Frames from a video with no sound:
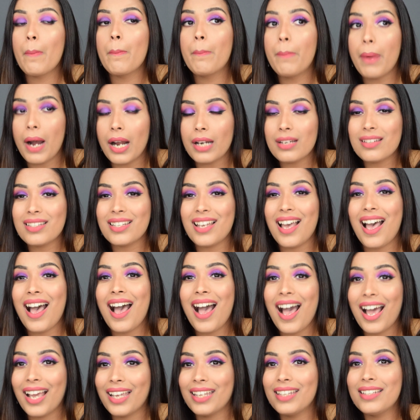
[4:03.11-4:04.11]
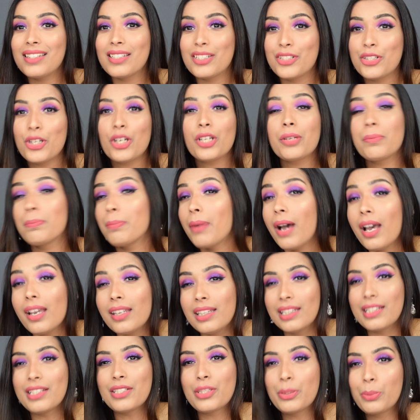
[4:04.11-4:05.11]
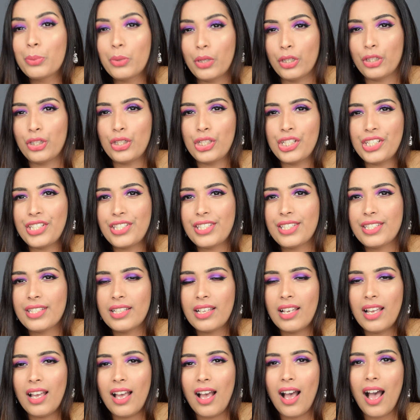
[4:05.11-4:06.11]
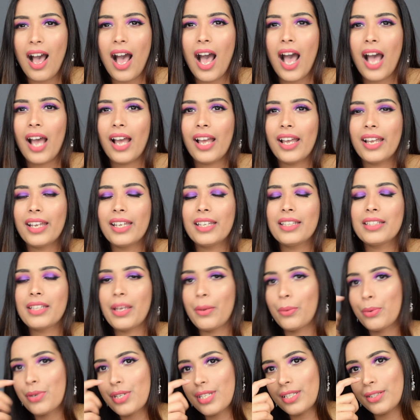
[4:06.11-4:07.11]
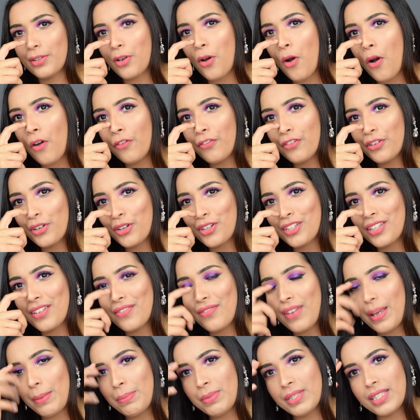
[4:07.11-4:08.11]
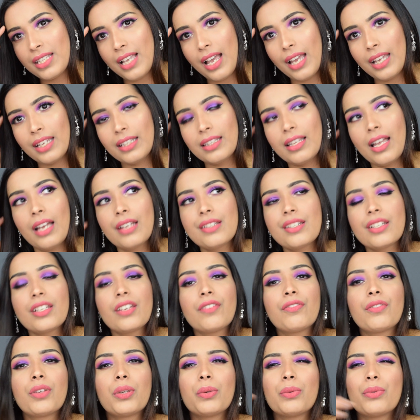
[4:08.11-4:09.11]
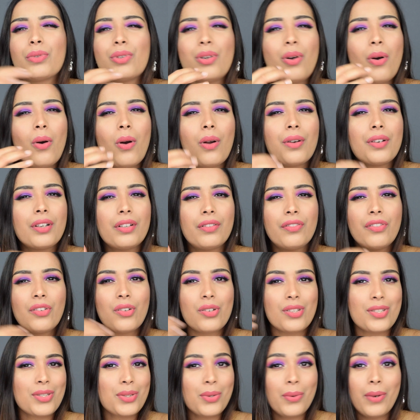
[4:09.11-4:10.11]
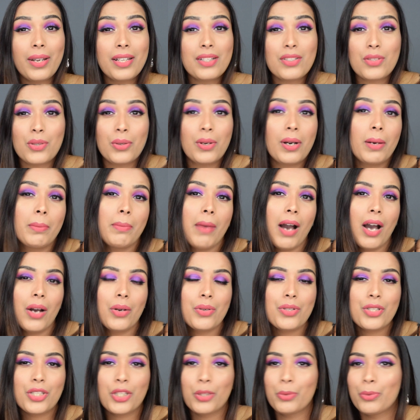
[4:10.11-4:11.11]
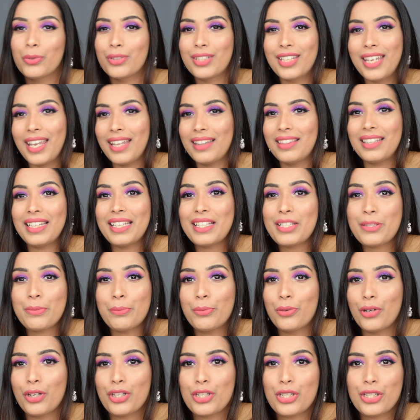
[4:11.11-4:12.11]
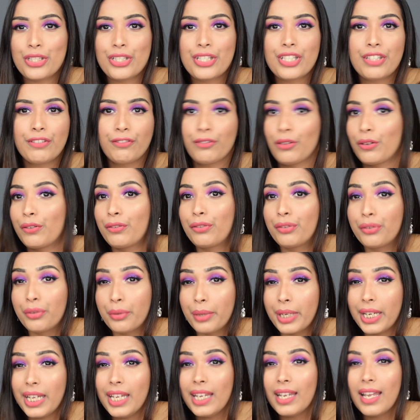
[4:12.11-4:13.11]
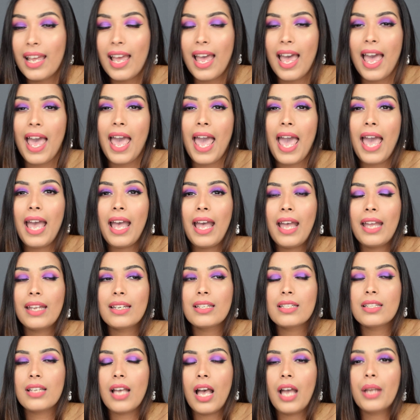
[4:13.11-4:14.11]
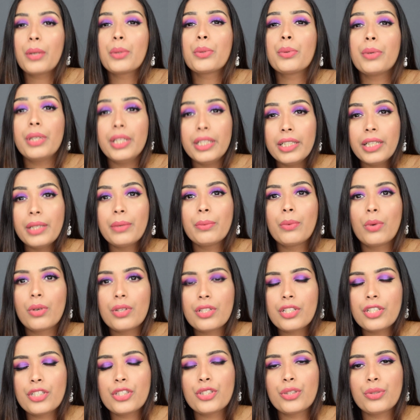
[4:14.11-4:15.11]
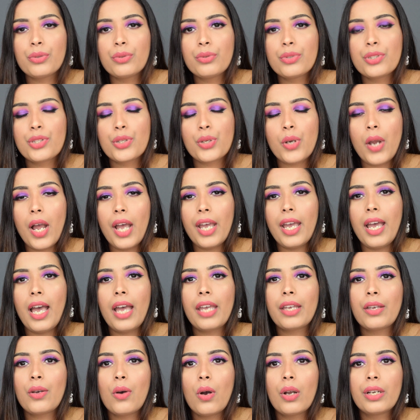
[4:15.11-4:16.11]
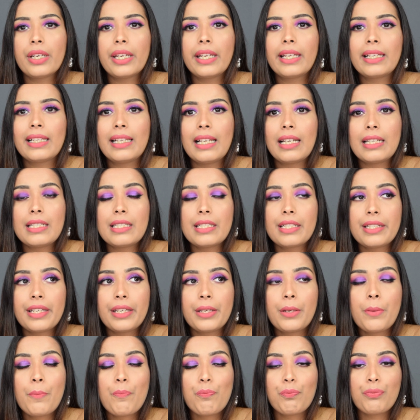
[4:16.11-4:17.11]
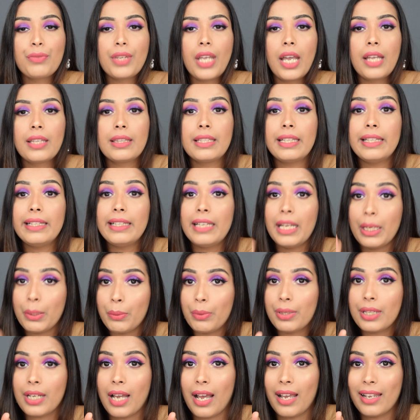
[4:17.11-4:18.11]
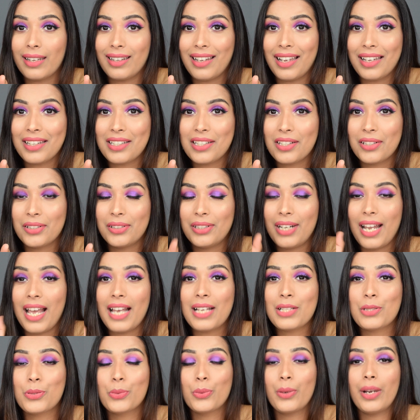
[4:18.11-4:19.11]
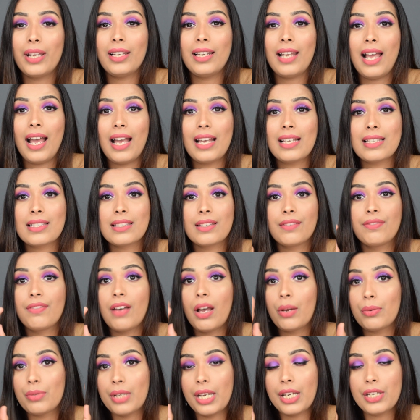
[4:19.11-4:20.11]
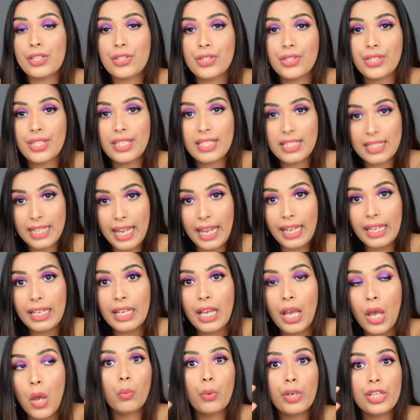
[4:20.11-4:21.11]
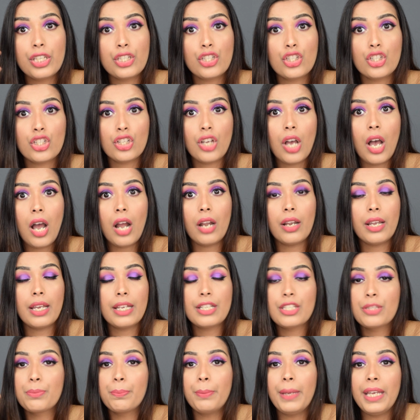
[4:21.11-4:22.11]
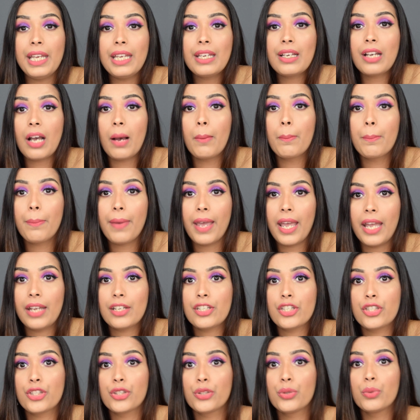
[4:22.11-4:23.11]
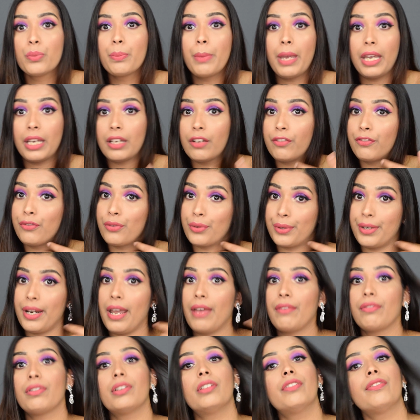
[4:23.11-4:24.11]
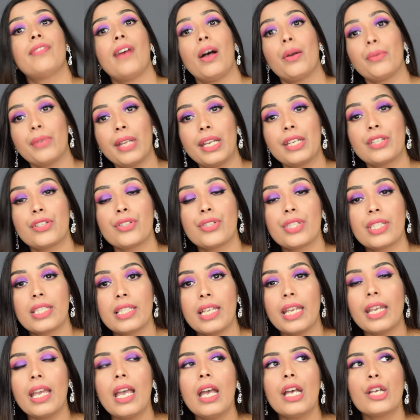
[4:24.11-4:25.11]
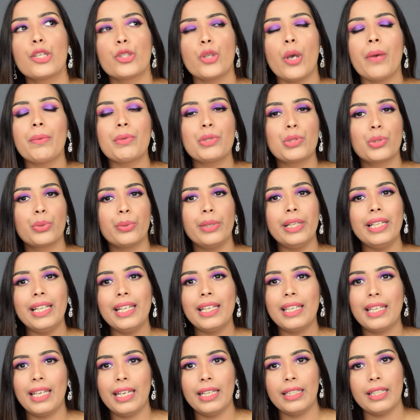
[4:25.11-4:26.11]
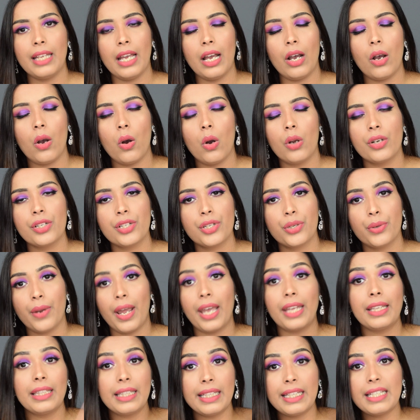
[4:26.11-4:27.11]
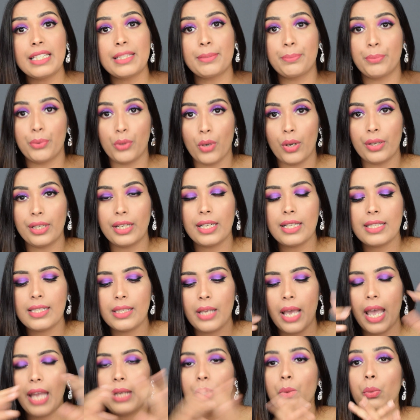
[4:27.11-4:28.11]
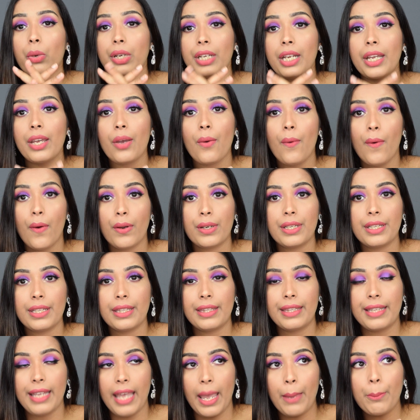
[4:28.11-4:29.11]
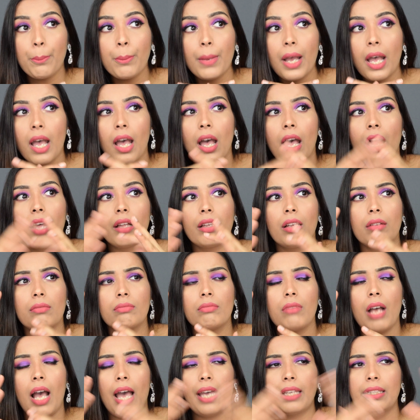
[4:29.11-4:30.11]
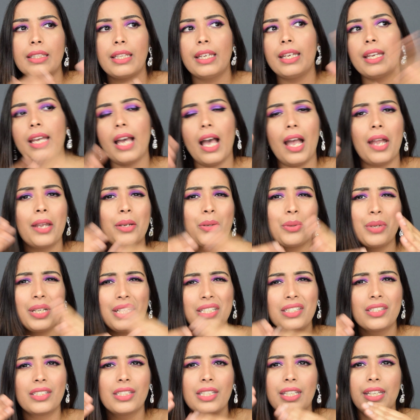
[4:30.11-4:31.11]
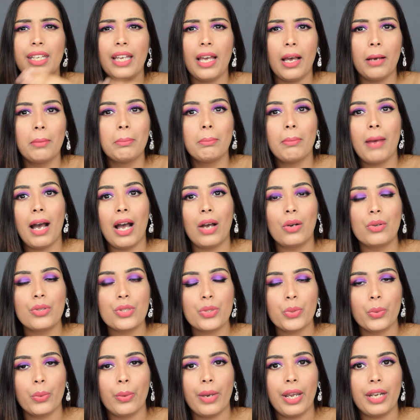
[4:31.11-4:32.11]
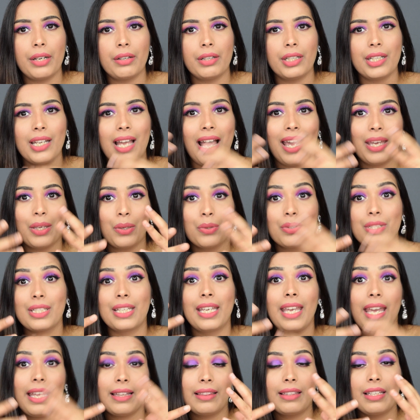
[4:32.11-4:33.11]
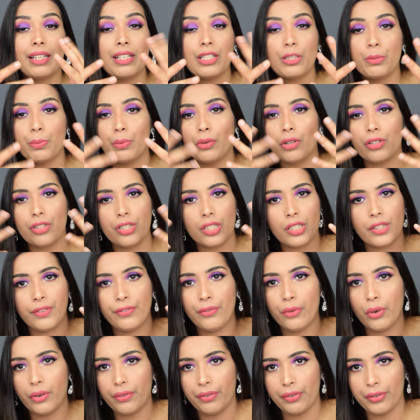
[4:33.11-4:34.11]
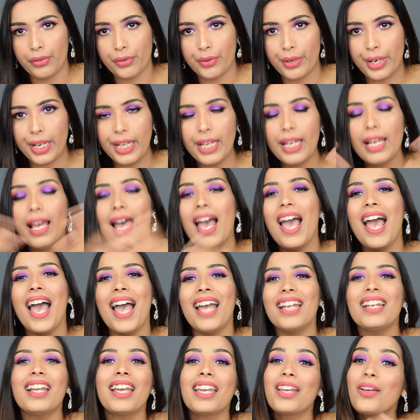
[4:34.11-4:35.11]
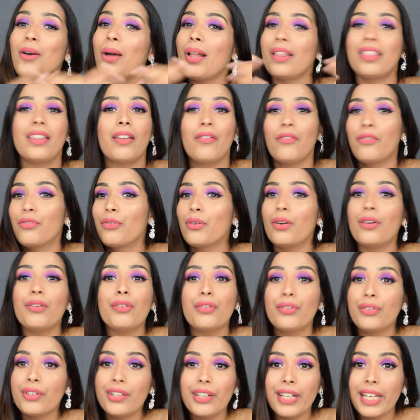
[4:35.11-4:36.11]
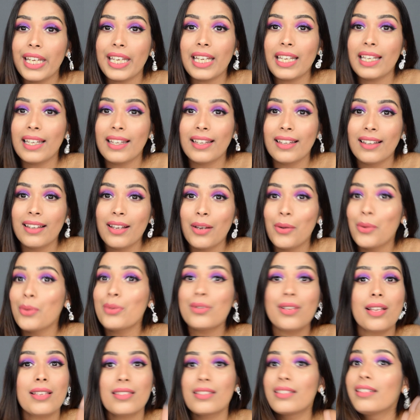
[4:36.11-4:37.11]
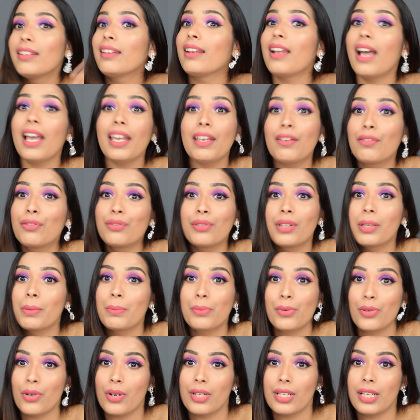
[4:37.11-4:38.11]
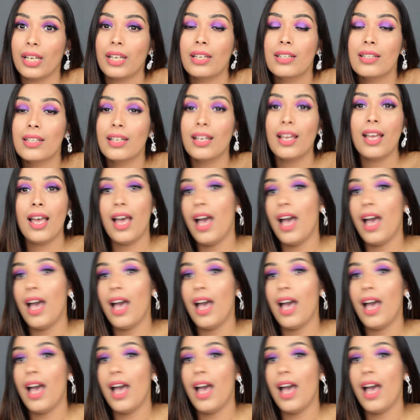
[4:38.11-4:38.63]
But I did not buy these brushes. There was an offer on the website that if you would order for so and so amount you would get these brushes for free, and I really wanted to try Iconic London, the liquid highlighter, as well as the foundation stick, which is being compared to Makeup Forever foundation stick. So I was really keen on trying these products, and when I ordered them, I think I reached the amount wherein I could get these brushes for free, and I got them for free. Who doesn't like free product?